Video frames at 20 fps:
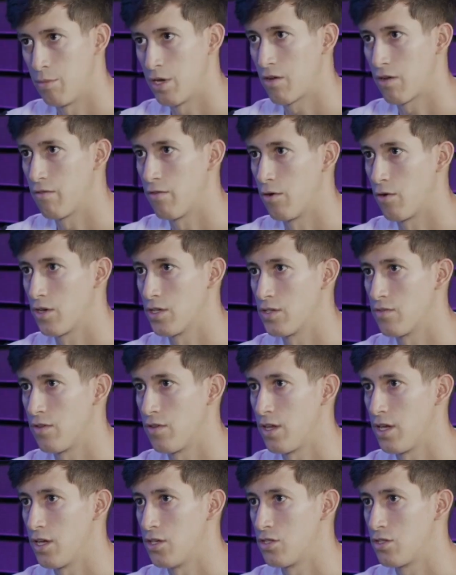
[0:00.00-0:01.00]
big focus
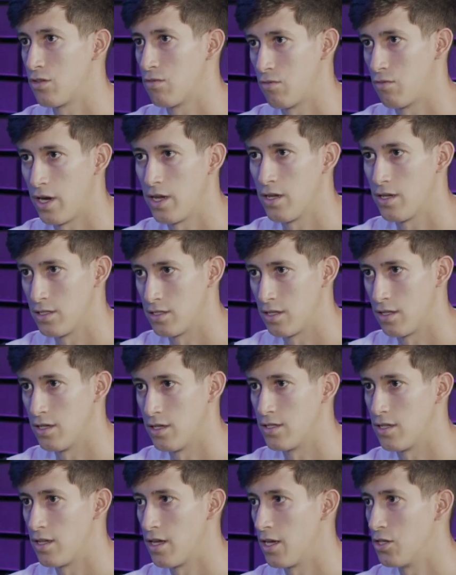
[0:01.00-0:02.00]
for the H right is,
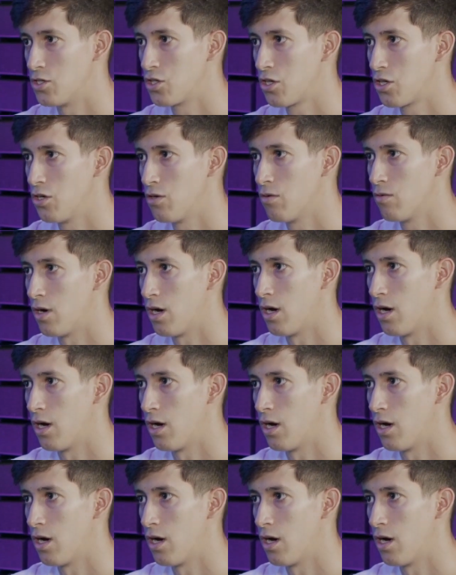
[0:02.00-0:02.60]
is the HQ.